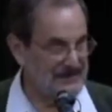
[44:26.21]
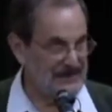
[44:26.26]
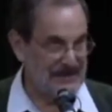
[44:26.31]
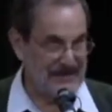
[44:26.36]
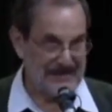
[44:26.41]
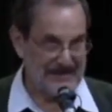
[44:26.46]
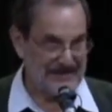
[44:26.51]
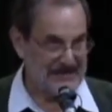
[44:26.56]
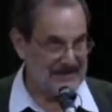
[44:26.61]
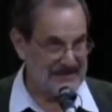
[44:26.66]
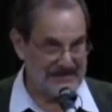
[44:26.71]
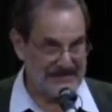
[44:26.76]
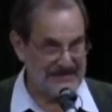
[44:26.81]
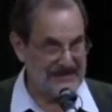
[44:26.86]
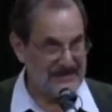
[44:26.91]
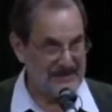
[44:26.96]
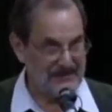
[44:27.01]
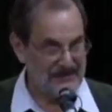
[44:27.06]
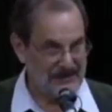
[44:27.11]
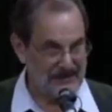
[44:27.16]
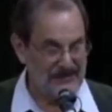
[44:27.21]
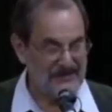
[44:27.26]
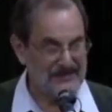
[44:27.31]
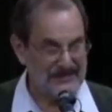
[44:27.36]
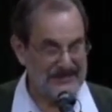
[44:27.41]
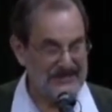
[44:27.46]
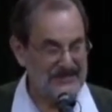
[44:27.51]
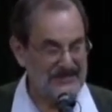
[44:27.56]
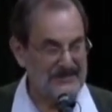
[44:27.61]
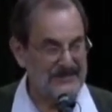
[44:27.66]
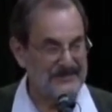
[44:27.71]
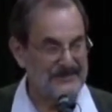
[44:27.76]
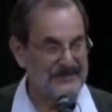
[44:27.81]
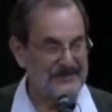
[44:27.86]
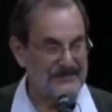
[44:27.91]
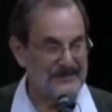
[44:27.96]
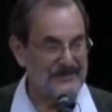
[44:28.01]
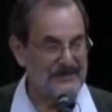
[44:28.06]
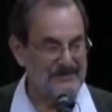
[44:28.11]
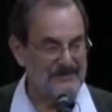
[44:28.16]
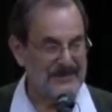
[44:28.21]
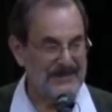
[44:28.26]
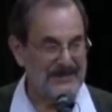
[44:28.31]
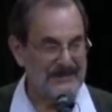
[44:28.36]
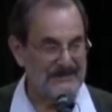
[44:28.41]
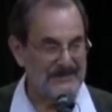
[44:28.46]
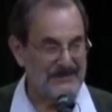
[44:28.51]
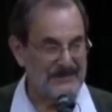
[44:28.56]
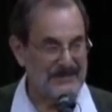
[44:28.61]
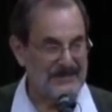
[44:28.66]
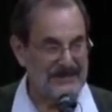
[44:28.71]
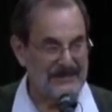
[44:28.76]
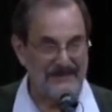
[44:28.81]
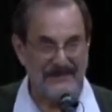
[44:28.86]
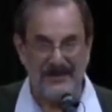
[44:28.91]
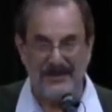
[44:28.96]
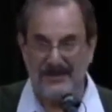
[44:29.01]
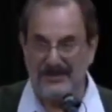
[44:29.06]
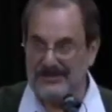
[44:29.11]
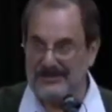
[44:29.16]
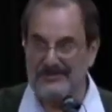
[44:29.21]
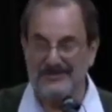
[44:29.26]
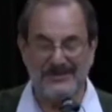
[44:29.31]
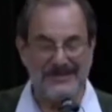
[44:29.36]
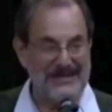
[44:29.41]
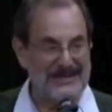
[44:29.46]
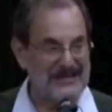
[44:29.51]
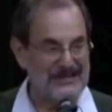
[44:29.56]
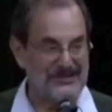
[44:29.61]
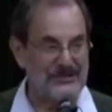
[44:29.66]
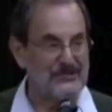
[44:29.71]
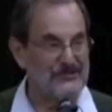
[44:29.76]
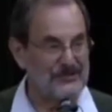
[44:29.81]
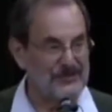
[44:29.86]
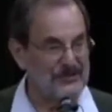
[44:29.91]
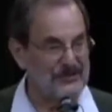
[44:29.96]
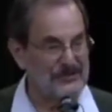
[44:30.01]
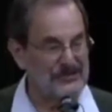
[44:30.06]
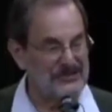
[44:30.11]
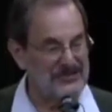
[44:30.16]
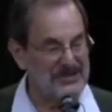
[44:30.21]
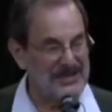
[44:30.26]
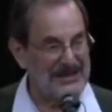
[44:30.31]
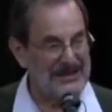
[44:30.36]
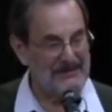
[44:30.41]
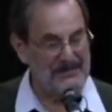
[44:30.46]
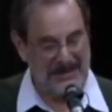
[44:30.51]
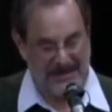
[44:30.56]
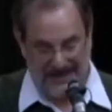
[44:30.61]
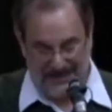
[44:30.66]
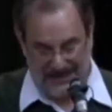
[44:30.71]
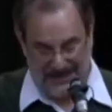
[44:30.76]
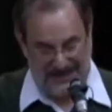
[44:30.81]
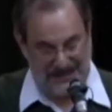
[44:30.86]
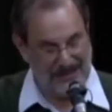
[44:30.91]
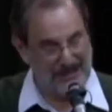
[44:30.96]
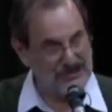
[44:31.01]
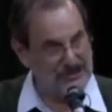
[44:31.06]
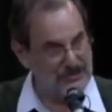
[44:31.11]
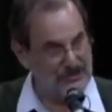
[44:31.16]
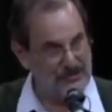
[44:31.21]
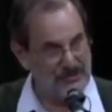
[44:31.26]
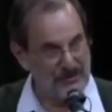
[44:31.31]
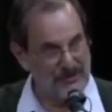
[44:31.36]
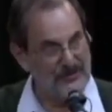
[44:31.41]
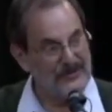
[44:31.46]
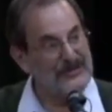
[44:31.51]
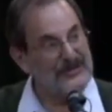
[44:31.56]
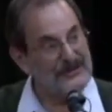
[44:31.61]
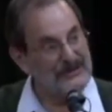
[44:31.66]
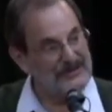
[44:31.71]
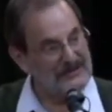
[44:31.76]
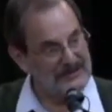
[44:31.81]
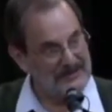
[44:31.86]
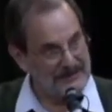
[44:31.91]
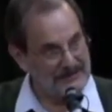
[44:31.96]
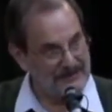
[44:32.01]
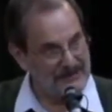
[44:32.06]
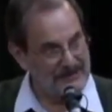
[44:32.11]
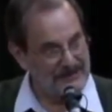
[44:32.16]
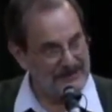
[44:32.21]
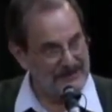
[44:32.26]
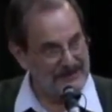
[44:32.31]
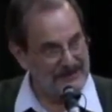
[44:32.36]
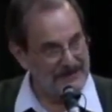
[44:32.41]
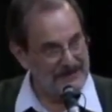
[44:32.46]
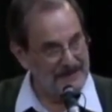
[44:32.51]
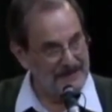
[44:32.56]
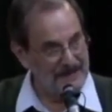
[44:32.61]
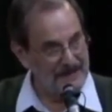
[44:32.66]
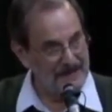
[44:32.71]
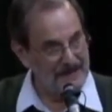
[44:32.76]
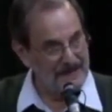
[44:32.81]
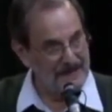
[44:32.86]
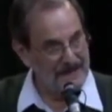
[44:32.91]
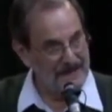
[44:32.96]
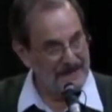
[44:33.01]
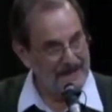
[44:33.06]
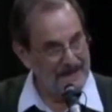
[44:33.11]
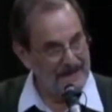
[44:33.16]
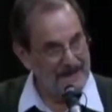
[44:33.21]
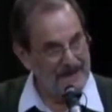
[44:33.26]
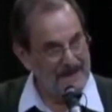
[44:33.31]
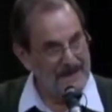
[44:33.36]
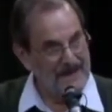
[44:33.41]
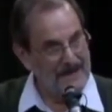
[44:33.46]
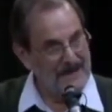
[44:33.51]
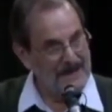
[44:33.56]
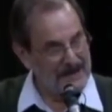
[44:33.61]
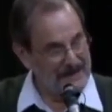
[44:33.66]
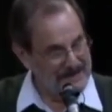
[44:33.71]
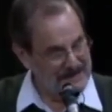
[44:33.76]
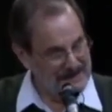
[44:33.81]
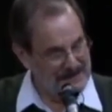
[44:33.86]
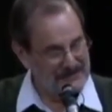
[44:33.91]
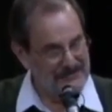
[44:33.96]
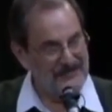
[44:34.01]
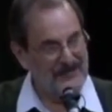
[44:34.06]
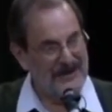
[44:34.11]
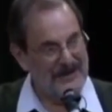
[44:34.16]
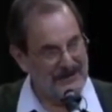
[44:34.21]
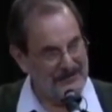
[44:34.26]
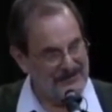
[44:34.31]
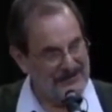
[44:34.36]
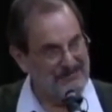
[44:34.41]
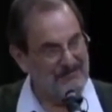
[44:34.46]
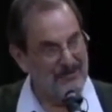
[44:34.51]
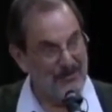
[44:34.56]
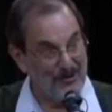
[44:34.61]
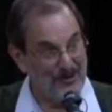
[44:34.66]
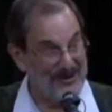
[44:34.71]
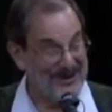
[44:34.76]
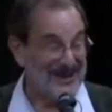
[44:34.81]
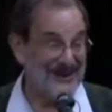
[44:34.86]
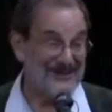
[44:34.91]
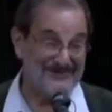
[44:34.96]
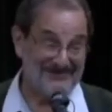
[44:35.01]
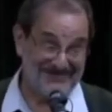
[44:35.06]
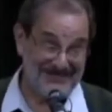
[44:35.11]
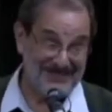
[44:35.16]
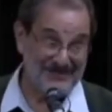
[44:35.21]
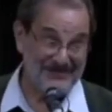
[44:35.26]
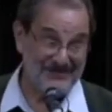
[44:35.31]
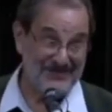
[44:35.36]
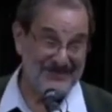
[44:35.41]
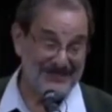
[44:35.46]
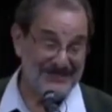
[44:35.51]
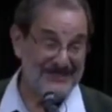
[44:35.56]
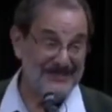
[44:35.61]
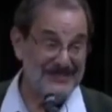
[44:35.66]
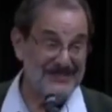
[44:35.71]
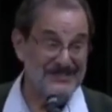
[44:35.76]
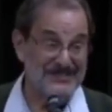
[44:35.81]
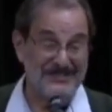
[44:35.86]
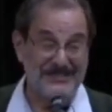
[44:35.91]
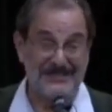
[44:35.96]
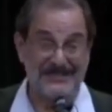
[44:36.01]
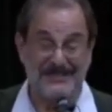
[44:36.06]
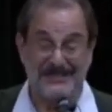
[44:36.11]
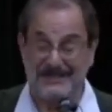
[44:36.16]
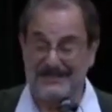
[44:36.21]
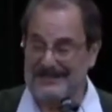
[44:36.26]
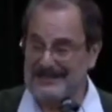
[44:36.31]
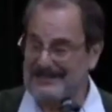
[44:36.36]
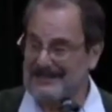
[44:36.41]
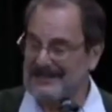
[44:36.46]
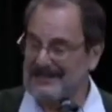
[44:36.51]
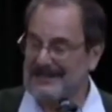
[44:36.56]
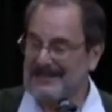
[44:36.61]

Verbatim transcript: And as I said, I mean, Lucille lived a very painful life. You can't do a good job unless you go there and live with her and then try to report out differently than she did.